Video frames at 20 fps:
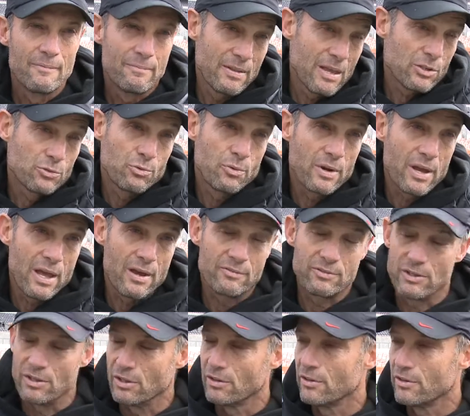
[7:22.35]
That's what we have
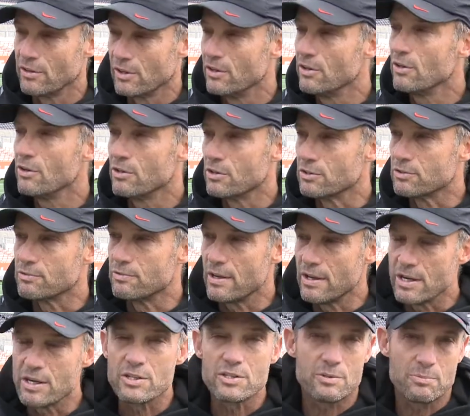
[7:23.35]
to learn to do is
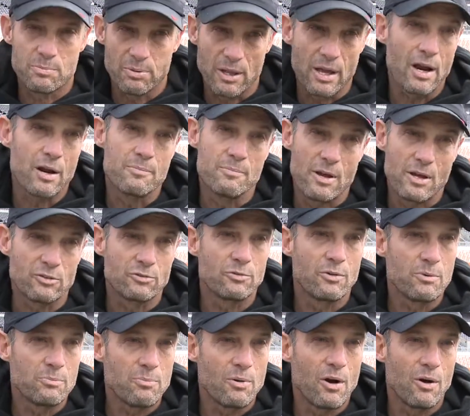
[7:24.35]
finish, play our best
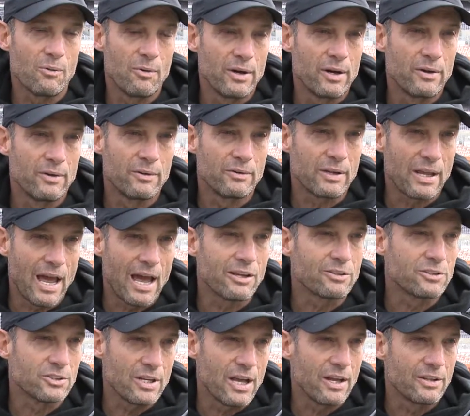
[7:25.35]
football when it
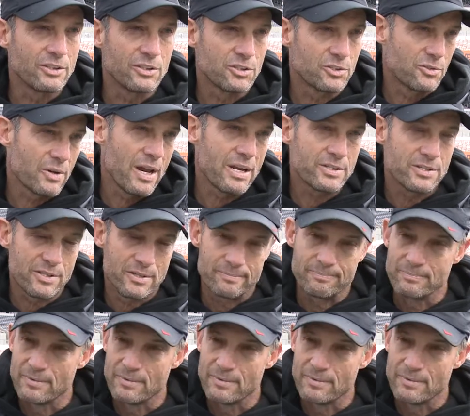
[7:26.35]
counts down the stretch.